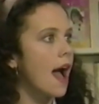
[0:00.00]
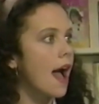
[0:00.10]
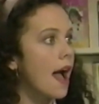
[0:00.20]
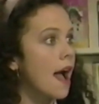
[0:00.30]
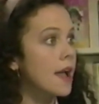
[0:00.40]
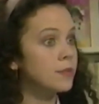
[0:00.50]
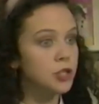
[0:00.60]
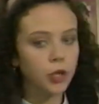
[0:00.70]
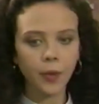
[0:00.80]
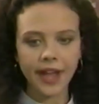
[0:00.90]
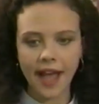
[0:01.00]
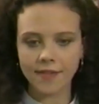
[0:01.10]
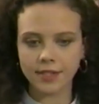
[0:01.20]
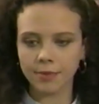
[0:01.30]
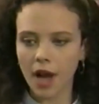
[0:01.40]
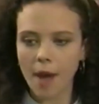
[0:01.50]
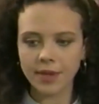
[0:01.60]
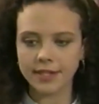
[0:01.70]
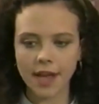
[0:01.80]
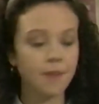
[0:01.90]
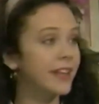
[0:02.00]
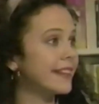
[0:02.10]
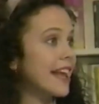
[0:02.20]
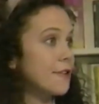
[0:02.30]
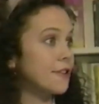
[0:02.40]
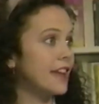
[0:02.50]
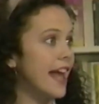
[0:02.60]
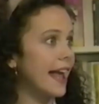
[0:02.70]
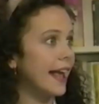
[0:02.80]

maybe if I gave you some good ideas on movies to buy,